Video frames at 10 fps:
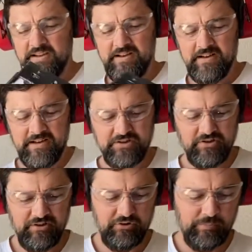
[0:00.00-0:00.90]

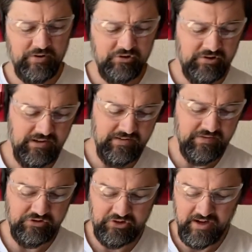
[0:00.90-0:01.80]
Actually, you're supposed to leave the
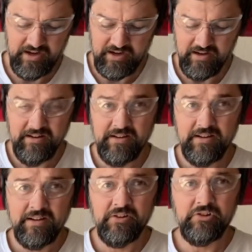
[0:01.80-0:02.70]
saw
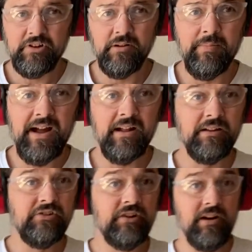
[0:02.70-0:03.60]
still
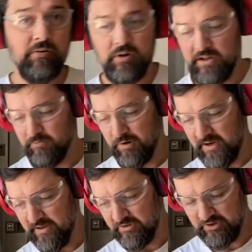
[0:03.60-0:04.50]
balanced there while it
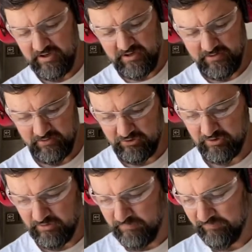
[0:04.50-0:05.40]
winds down, so
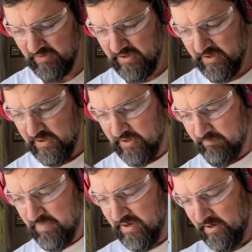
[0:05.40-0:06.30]

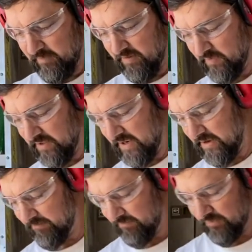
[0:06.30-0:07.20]
count on me for
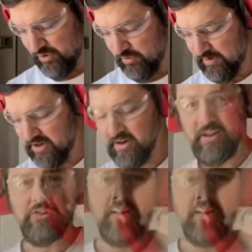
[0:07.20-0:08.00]
that. We'll do better next time.